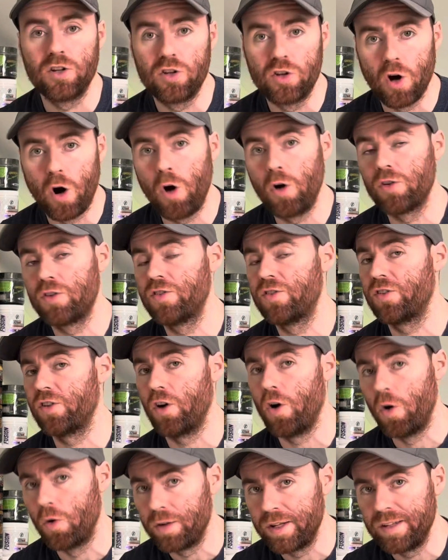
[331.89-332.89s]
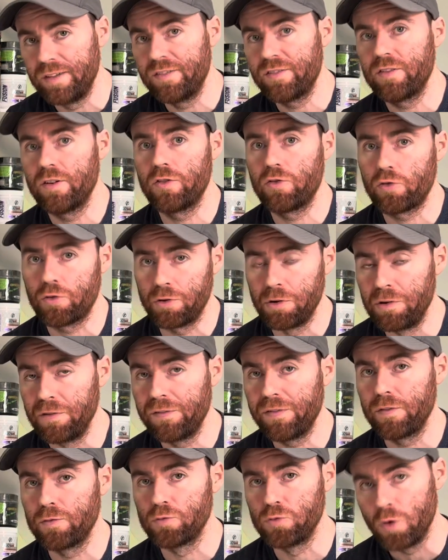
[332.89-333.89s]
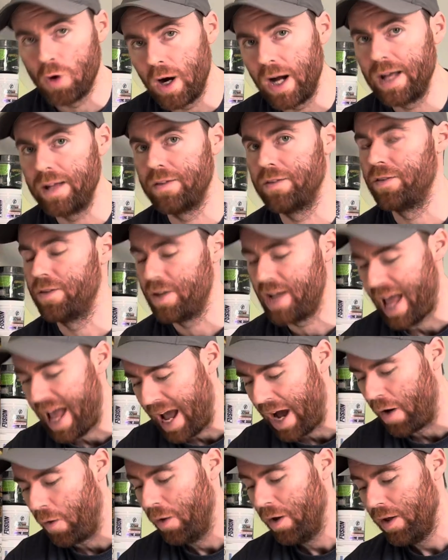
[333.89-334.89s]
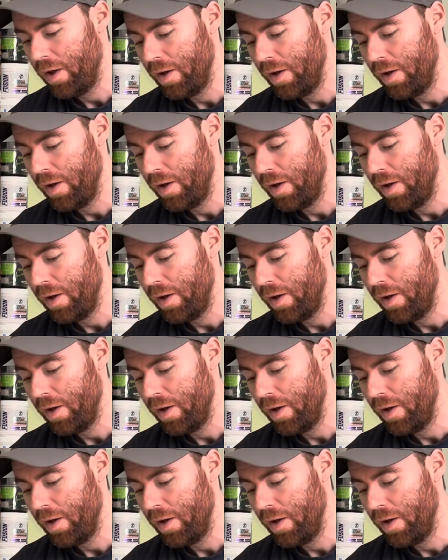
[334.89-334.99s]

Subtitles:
God's honest truth right now.